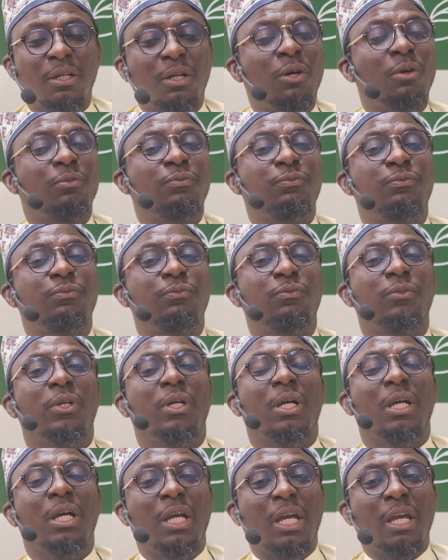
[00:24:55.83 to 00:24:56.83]
of
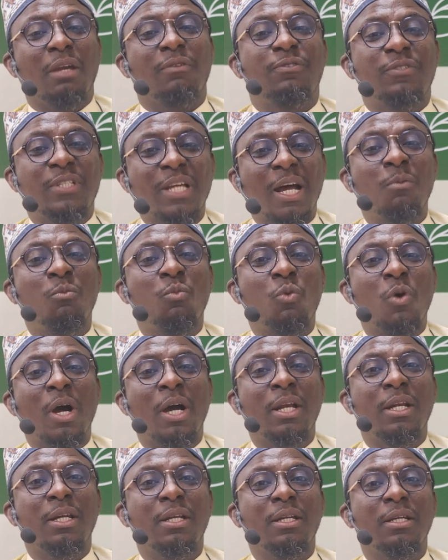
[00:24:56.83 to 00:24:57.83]
if
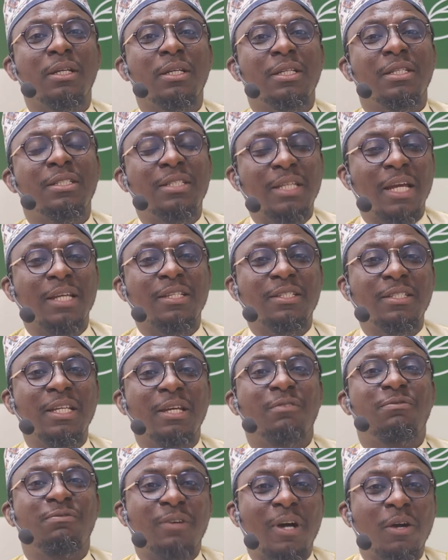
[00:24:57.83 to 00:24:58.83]
someone says
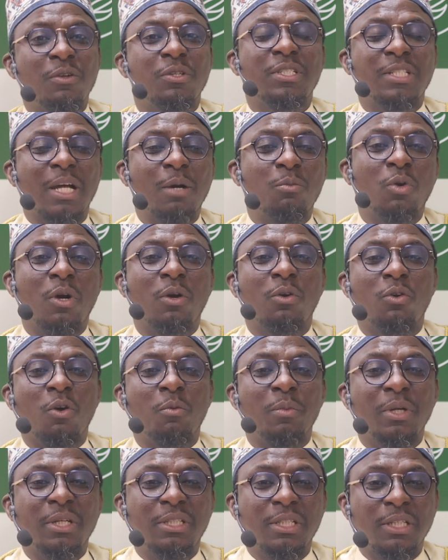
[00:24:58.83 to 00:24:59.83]
they found someone
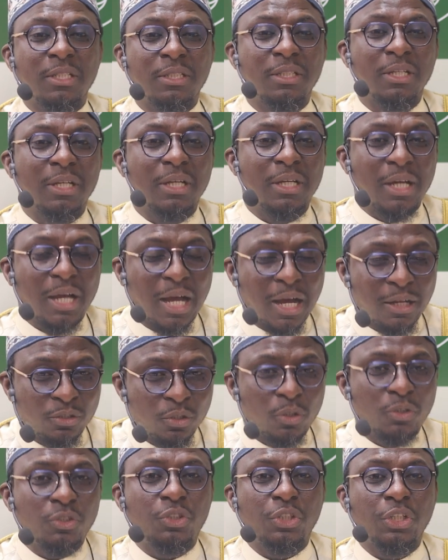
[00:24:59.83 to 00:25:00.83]
committing
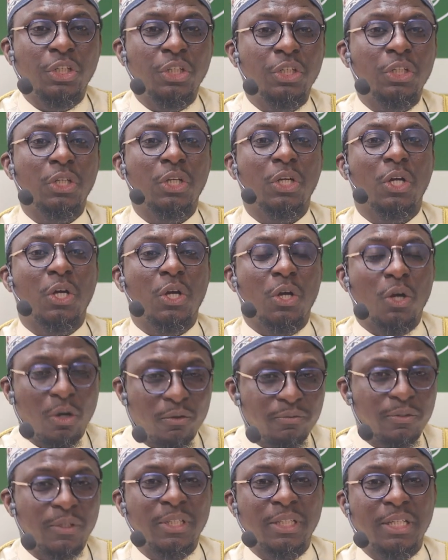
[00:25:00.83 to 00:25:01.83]
adultery
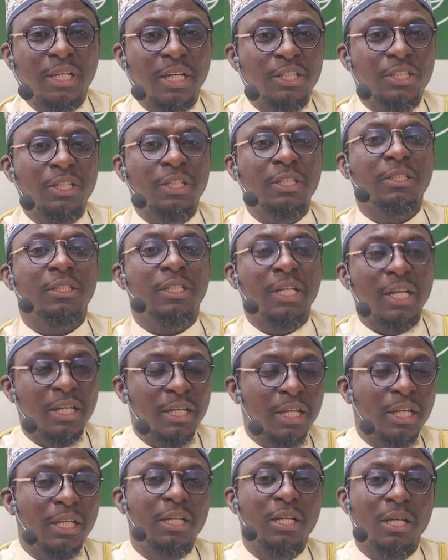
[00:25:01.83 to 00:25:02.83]
or fornication, they
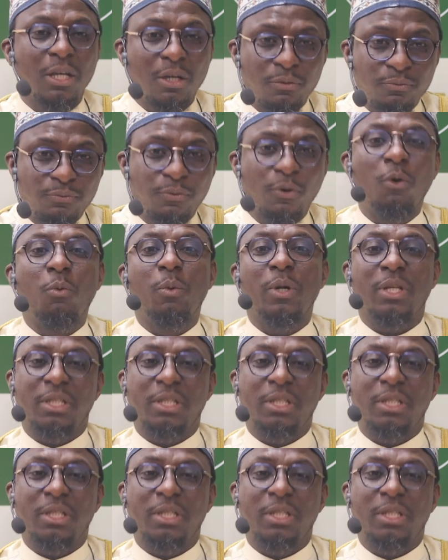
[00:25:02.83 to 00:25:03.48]
need four